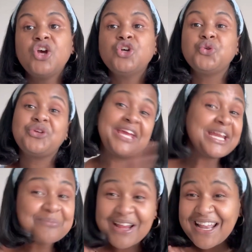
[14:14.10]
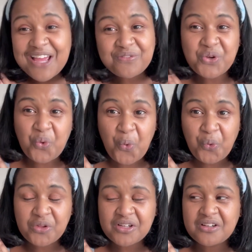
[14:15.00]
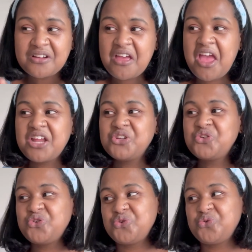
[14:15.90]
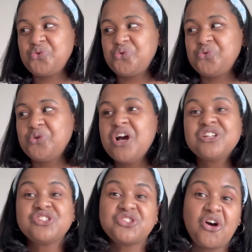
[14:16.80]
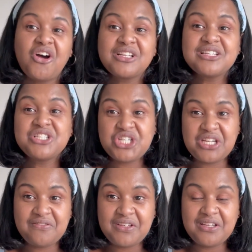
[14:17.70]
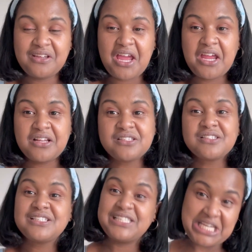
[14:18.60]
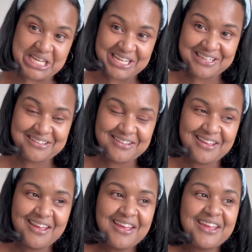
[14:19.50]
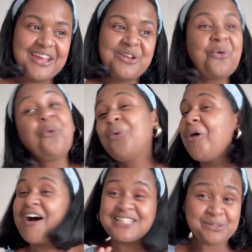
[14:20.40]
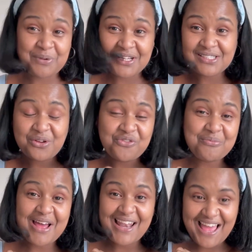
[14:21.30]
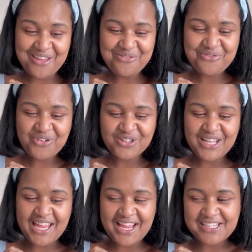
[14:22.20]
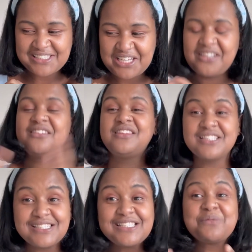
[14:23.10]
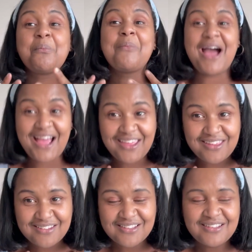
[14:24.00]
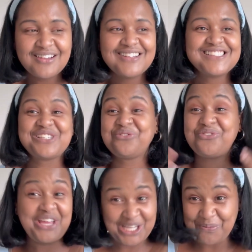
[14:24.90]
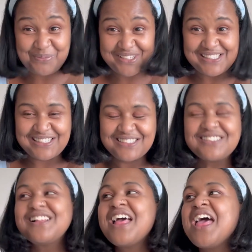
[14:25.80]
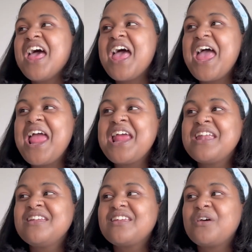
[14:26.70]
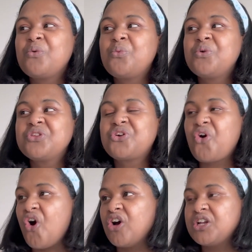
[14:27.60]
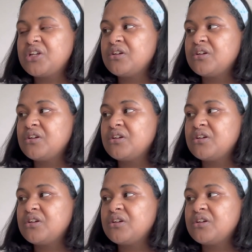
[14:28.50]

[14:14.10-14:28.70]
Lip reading: to get my life in order and to start achieving and succeeding in all aspects of my life. Like I said, this is my year. It's very personal, and with God